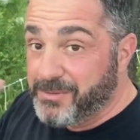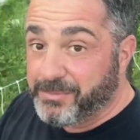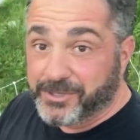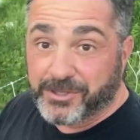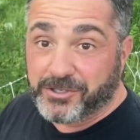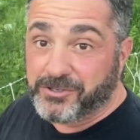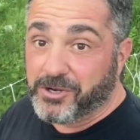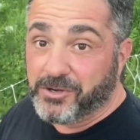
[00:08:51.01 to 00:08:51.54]

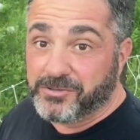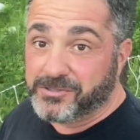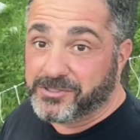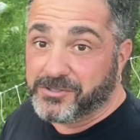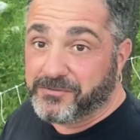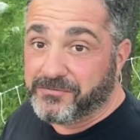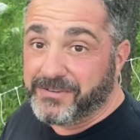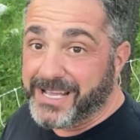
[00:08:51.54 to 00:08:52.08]
but the crows are
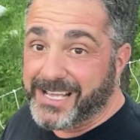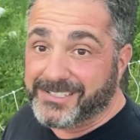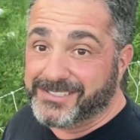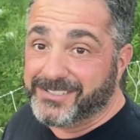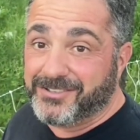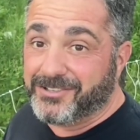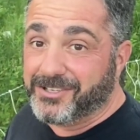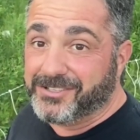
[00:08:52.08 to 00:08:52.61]
so fast,
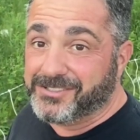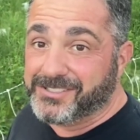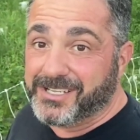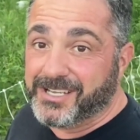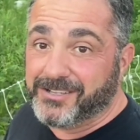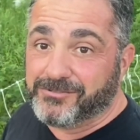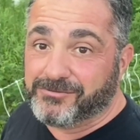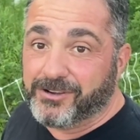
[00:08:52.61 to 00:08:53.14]
these chickens
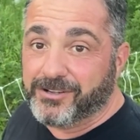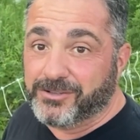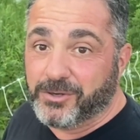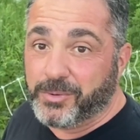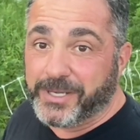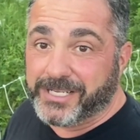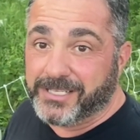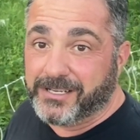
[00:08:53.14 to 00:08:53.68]
can't run
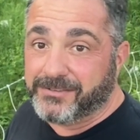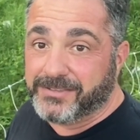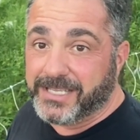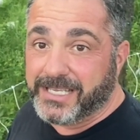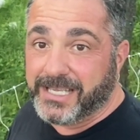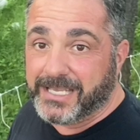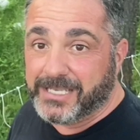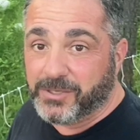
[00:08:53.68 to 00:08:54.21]
quick enough. They
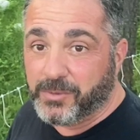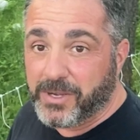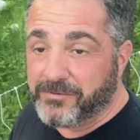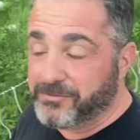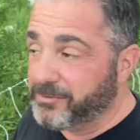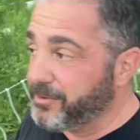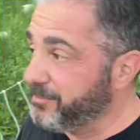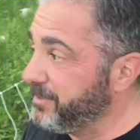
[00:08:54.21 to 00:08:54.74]
can't get away
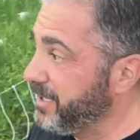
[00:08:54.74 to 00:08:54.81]
from them.